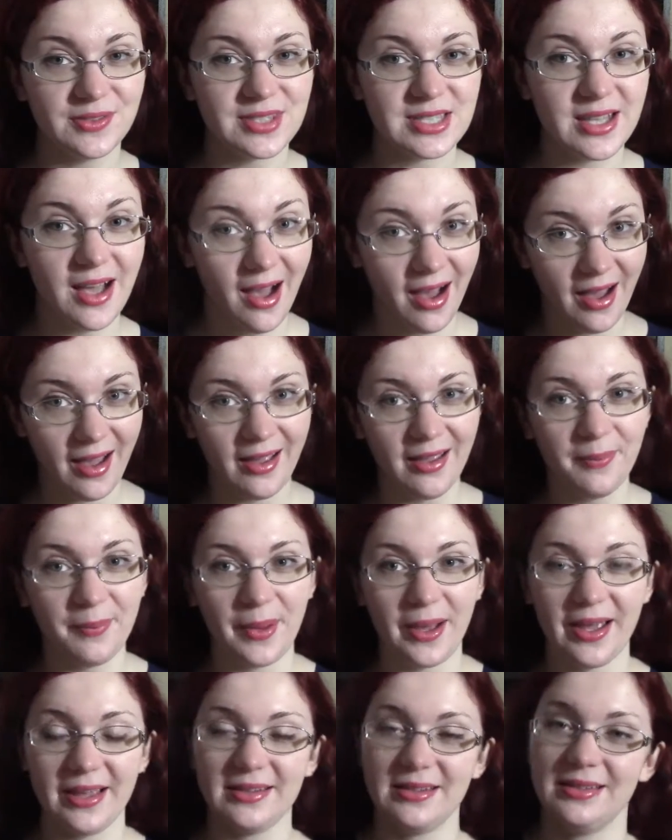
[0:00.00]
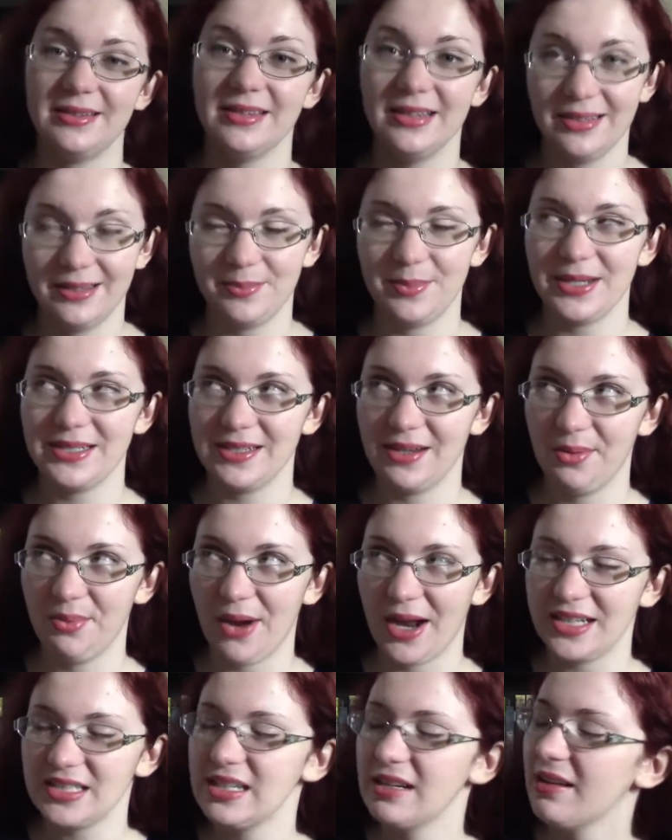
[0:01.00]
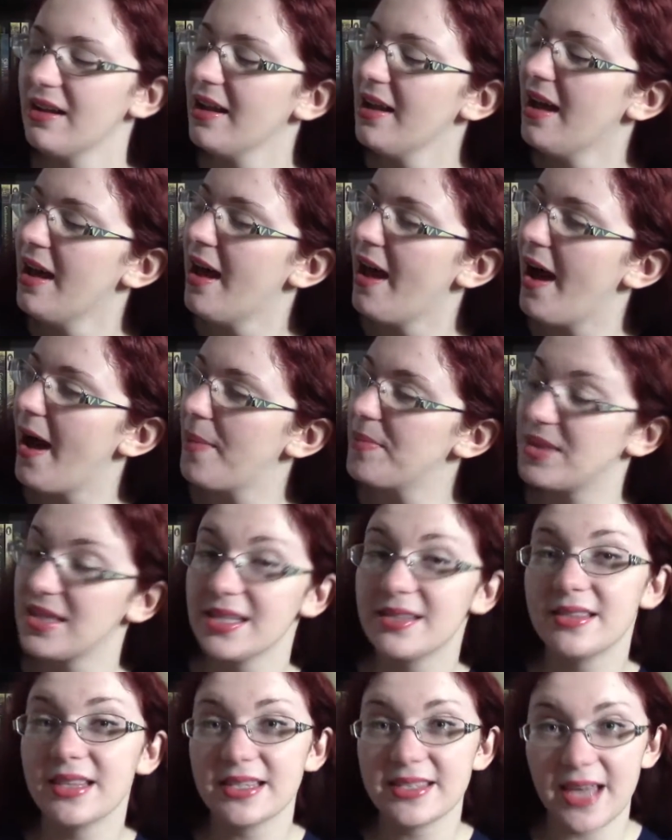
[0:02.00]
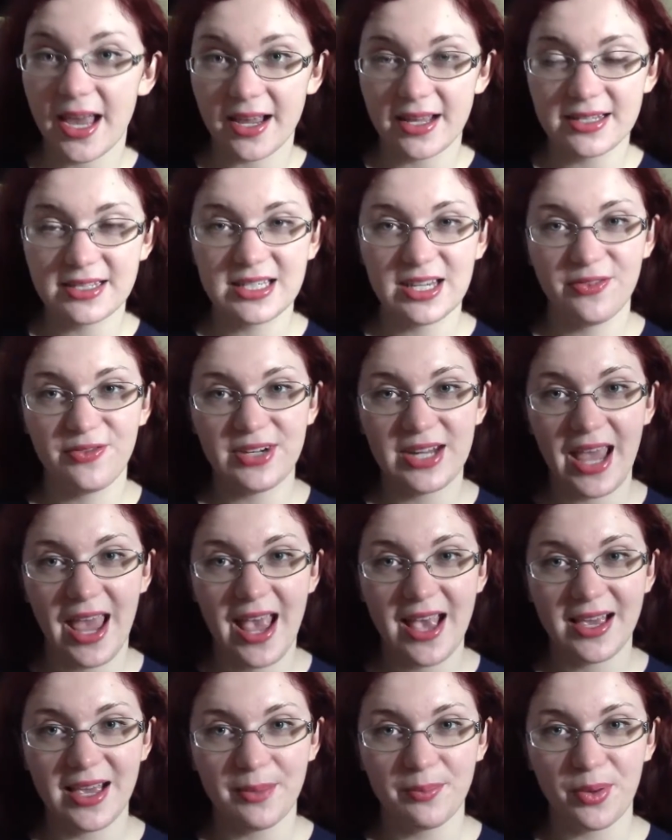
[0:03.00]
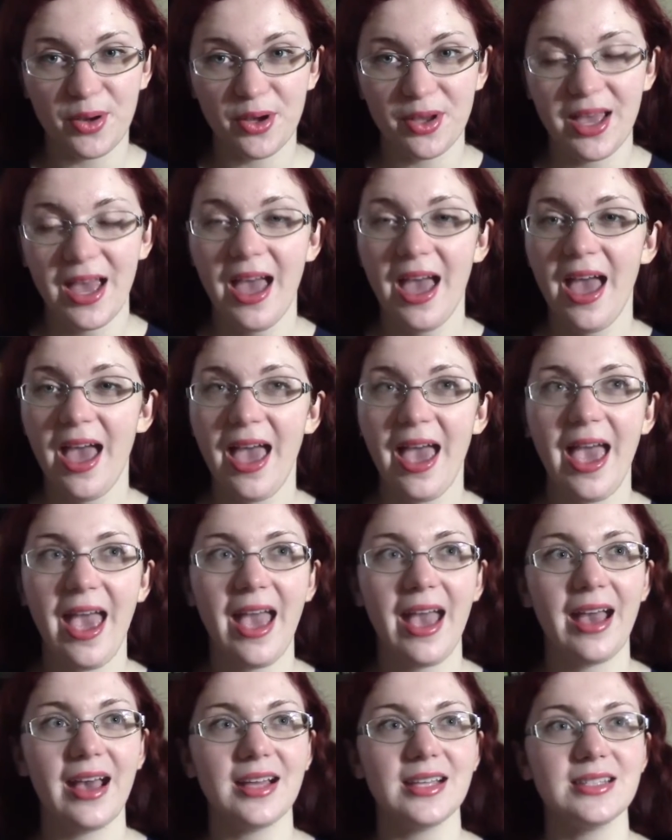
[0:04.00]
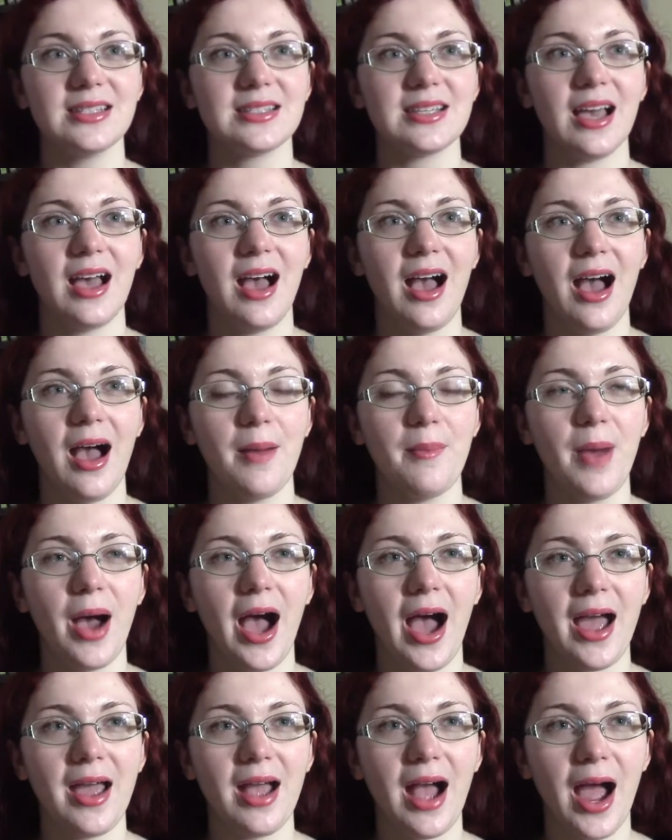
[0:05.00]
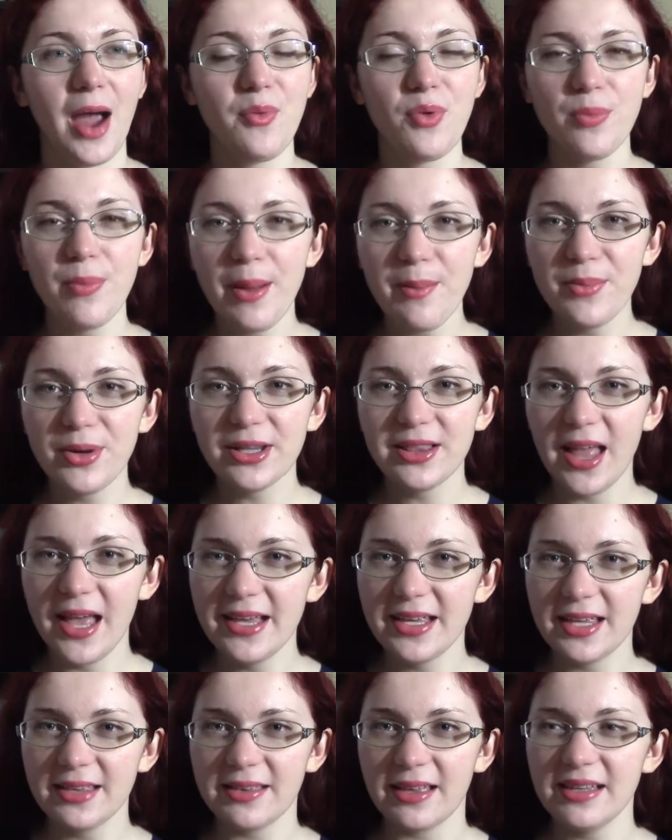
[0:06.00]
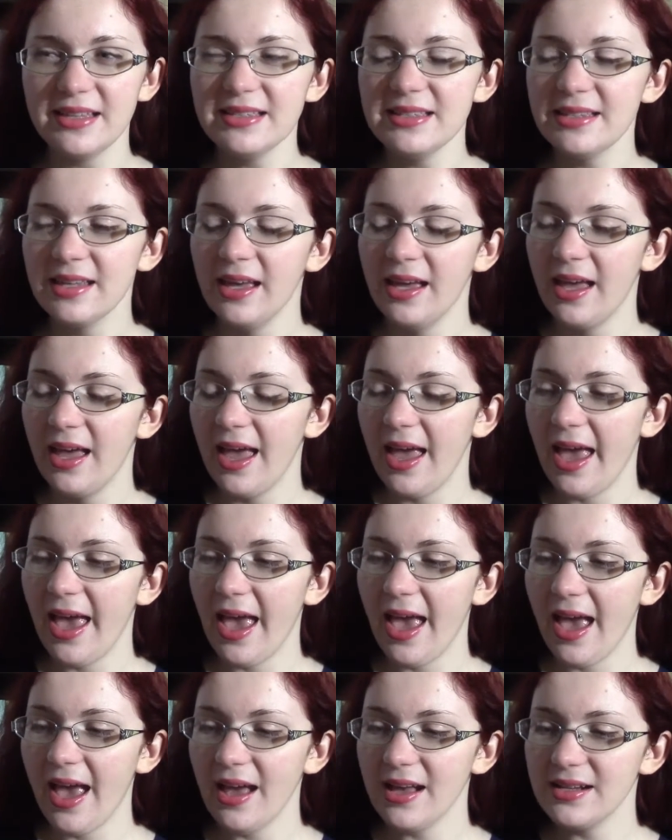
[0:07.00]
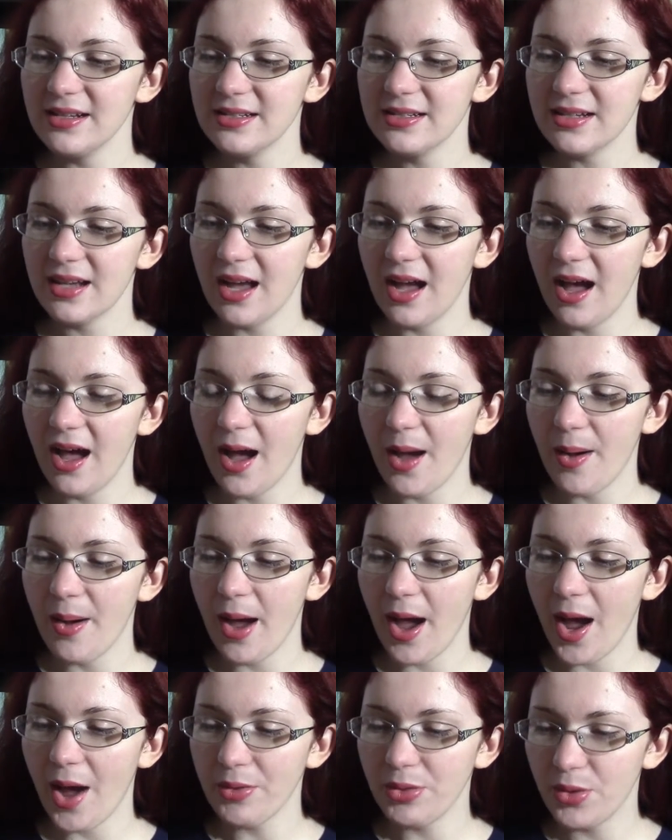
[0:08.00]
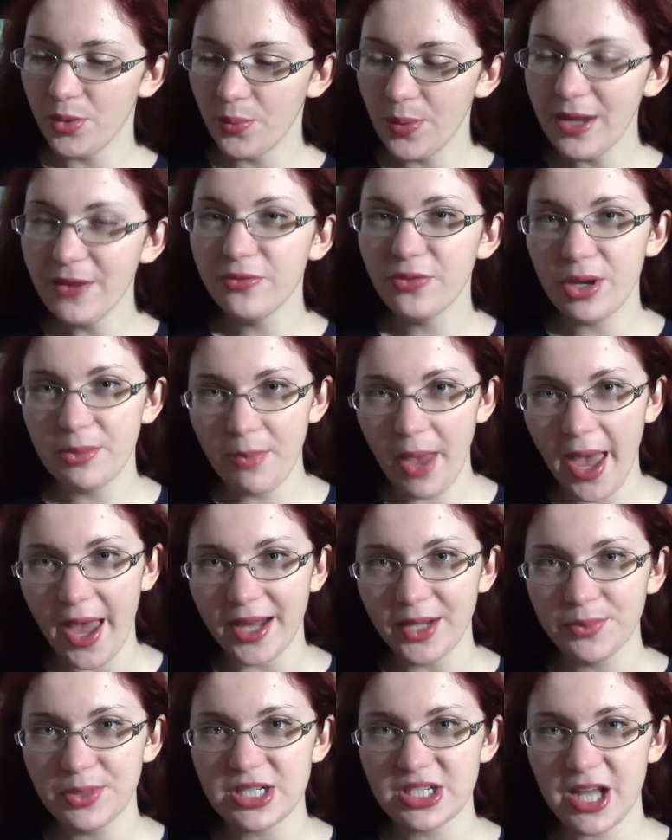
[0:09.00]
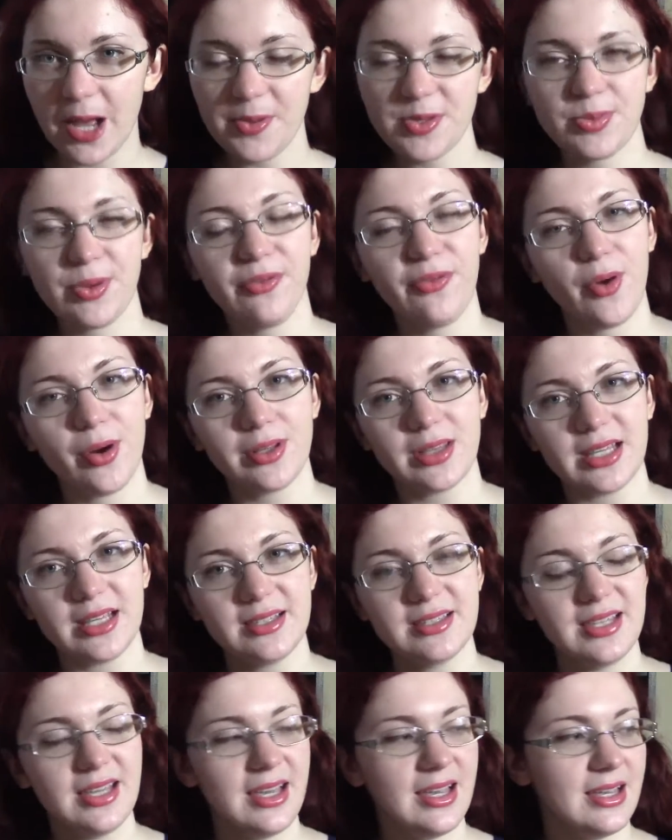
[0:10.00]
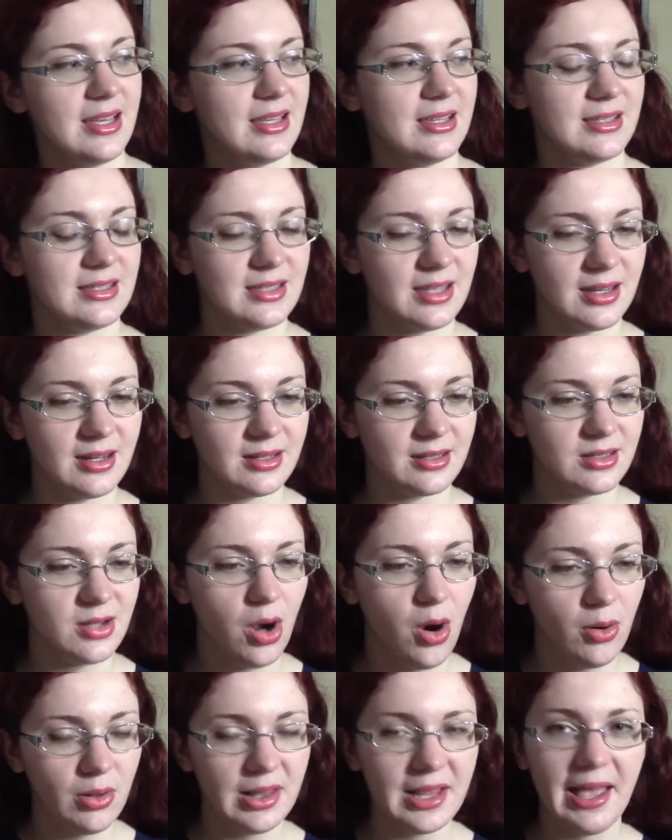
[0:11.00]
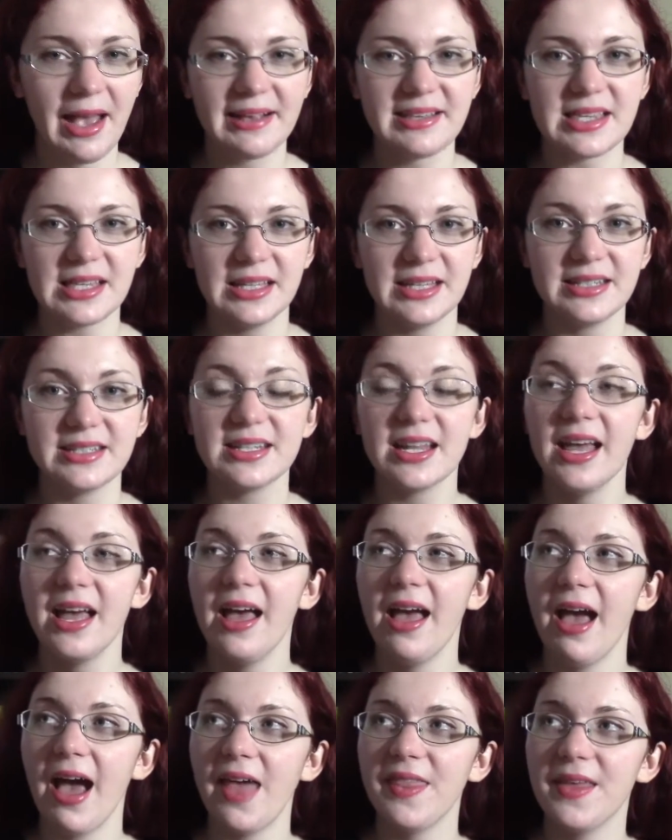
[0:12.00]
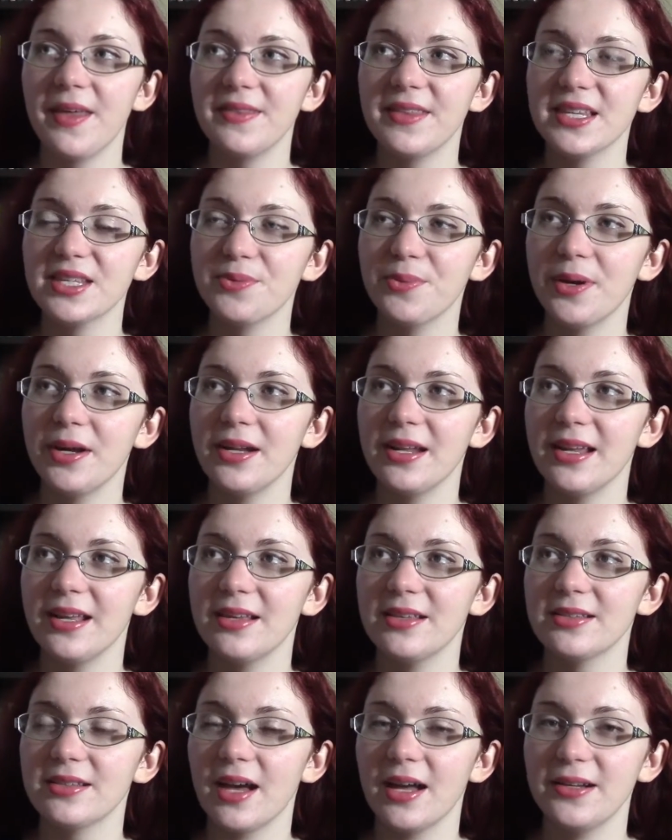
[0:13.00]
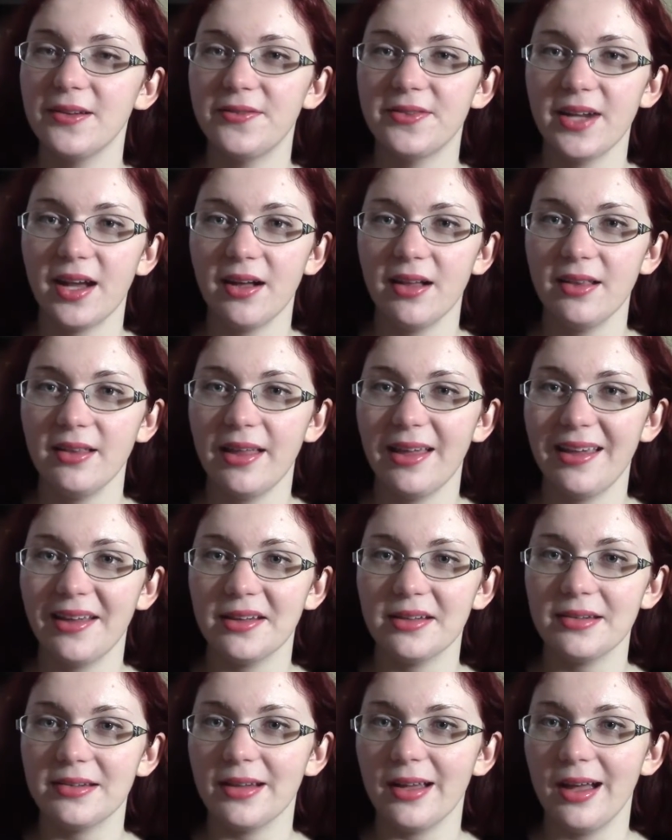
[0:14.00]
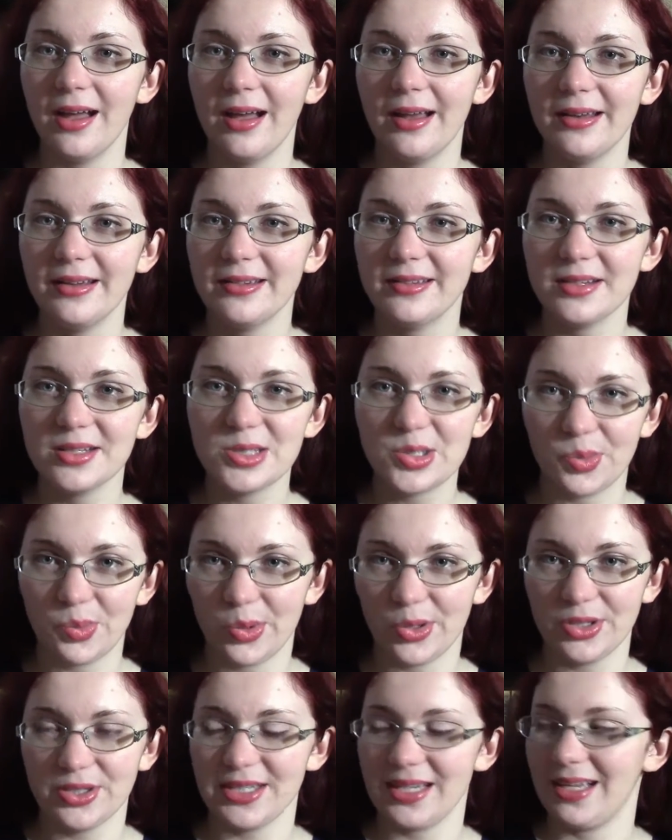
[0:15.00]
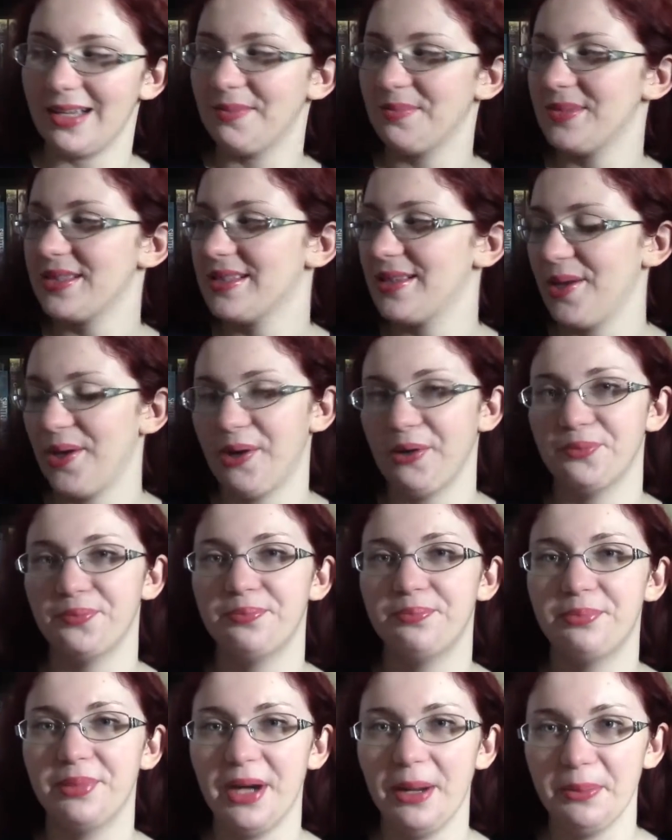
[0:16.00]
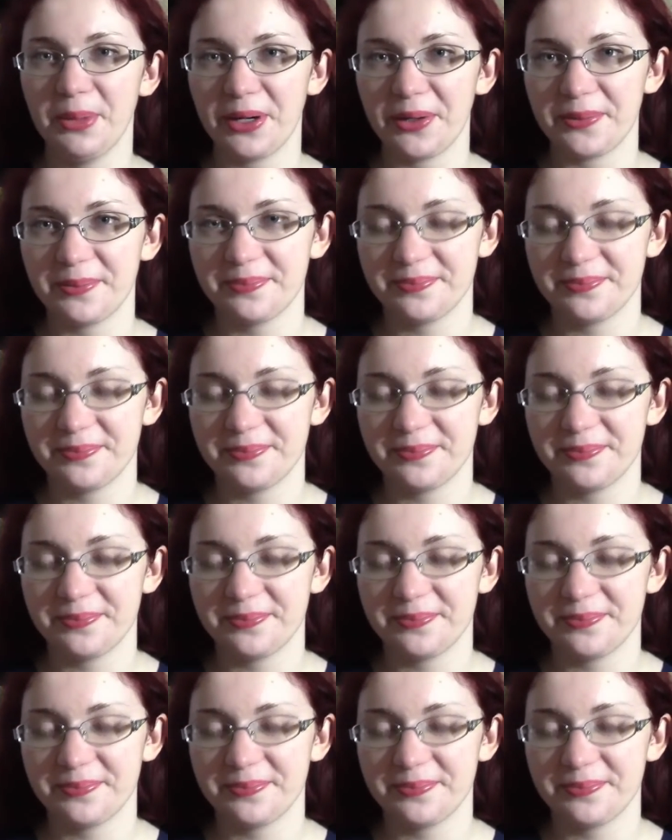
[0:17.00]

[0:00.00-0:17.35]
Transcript: Sky by, by Terry Pratchett. Um, this is the second Tiffany Aching book, and um, I, I remembered liking this, and uh, the Wee Free Men, which comes before this, is totally excellent. And then this one is kind of dull and undiscworldy, so bummer.